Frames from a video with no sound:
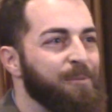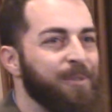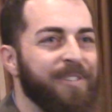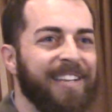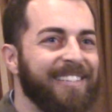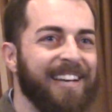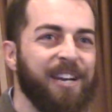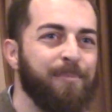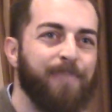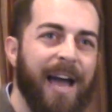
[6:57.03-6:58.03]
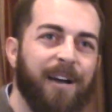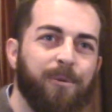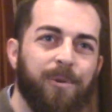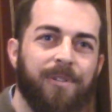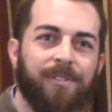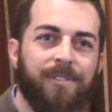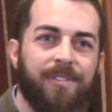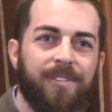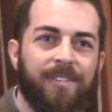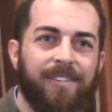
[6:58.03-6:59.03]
was that that's kind of backwards.